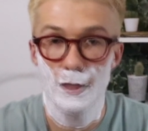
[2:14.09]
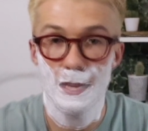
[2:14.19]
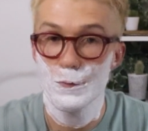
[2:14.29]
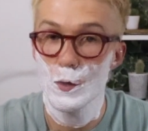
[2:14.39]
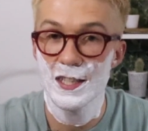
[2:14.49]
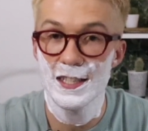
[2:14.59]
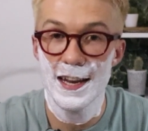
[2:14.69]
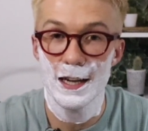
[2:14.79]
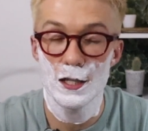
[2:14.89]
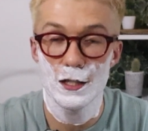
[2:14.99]
Thanks for watching
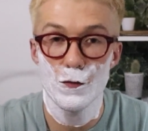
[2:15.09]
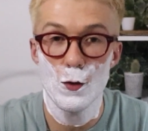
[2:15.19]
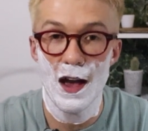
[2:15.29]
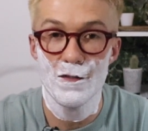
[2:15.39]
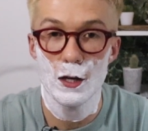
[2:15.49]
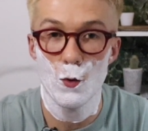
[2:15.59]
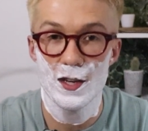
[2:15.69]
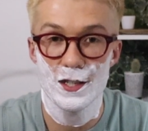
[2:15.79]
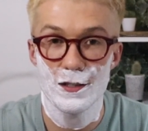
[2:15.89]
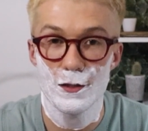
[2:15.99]
today, guys. If you have any
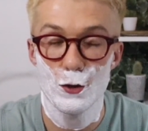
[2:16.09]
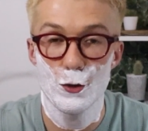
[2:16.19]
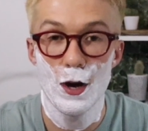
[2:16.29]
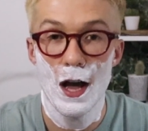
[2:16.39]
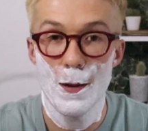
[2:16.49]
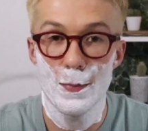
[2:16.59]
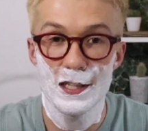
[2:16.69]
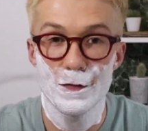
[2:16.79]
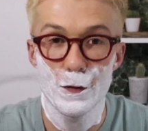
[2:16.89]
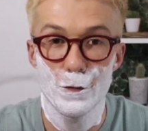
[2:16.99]
questions at all,
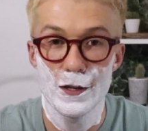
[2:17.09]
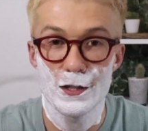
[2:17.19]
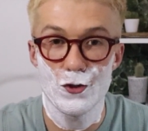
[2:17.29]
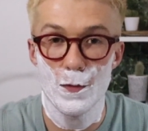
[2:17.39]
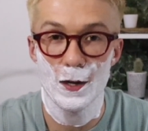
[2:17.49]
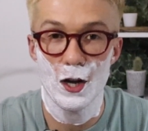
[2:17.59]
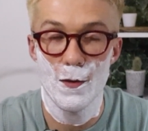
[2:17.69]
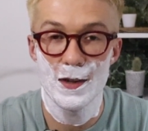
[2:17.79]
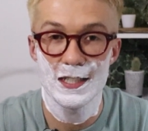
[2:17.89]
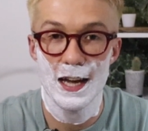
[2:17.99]
please feel free to drop a
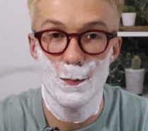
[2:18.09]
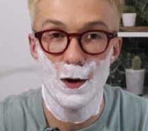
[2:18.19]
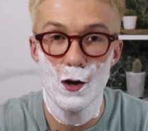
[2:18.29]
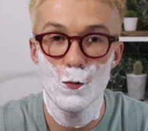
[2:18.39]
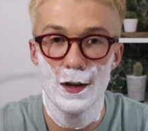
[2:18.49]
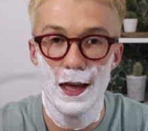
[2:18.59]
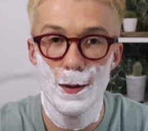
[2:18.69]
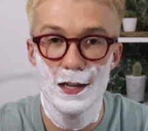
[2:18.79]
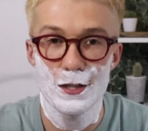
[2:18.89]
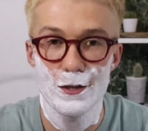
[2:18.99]
comment down below and we'll get
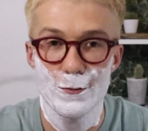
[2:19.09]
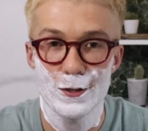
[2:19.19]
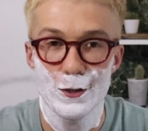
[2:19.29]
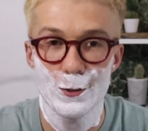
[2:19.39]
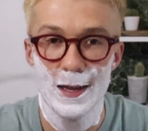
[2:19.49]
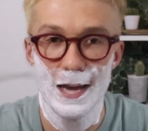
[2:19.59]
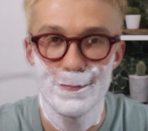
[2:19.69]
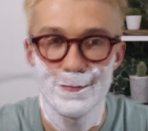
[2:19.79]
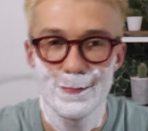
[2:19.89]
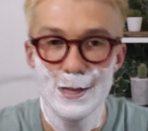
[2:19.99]
back to you as soon as we
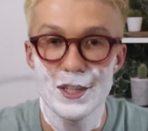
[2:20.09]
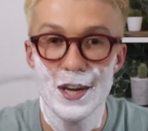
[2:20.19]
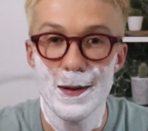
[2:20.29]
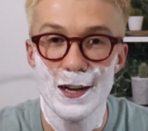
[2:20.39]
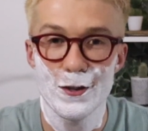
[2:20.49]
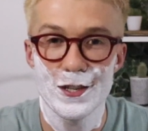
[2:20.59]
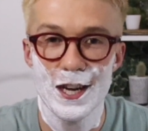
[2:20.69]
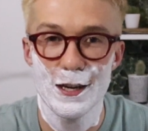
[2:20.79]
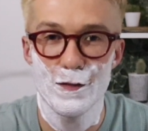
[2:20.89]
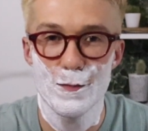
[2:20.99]
can. Please check back on the
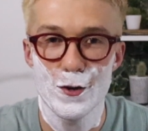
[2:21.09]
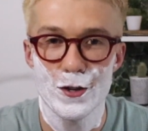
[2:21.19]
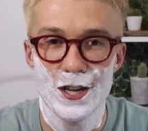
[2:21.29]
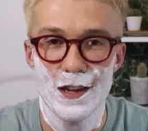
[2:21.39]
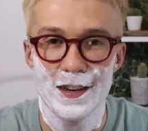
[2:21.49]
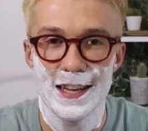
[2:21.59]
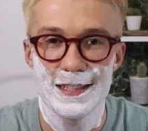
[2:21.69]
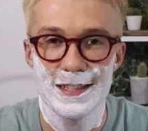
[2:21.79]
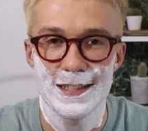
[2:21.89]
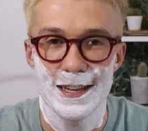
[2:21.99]
channel for more shaving
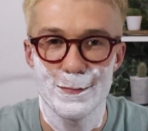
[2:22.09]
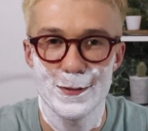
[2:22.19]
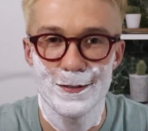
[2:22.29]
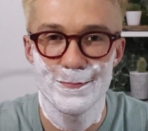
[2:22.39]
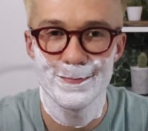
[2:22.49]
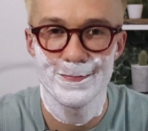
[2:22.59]
hints and tips.